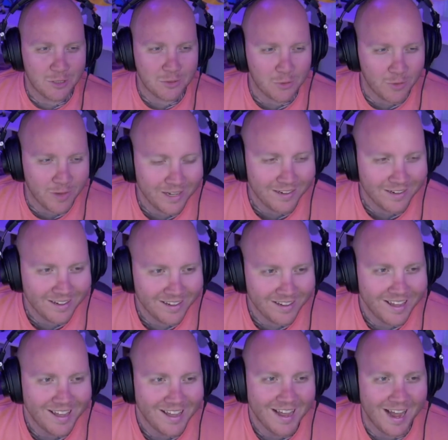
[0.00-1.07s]
tweeted
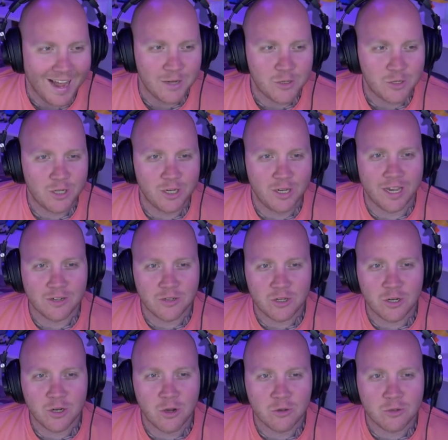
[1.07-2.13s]
and she and
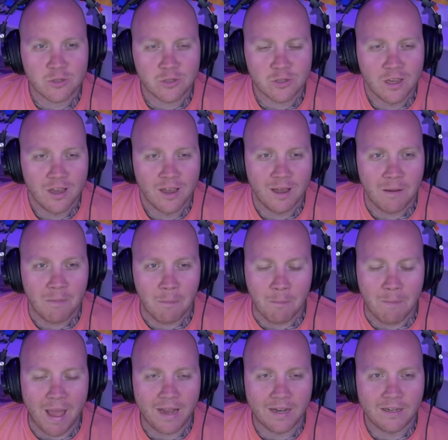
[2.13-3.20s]
she goes,
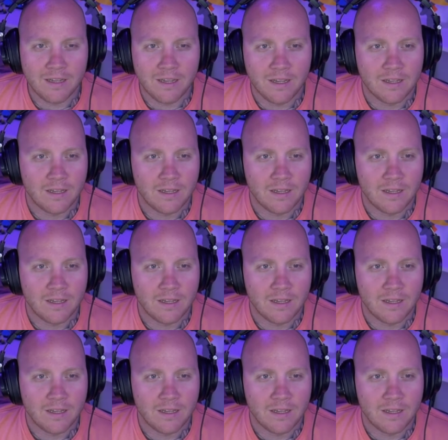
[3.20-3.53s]
"Men,